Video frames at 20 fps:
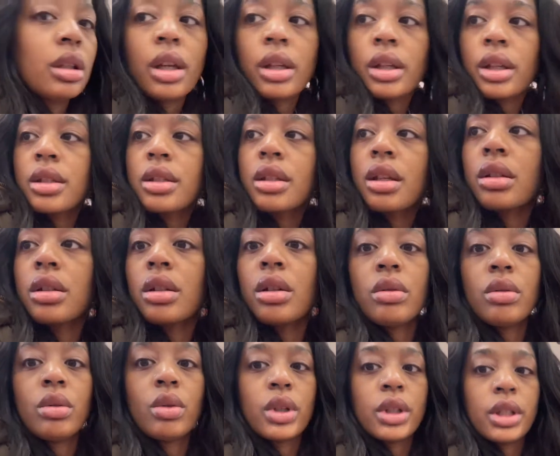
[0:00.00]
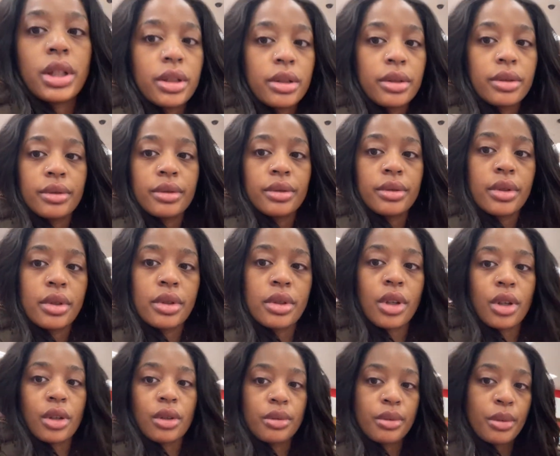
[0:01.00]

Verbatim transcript: I guess I don't want it, so.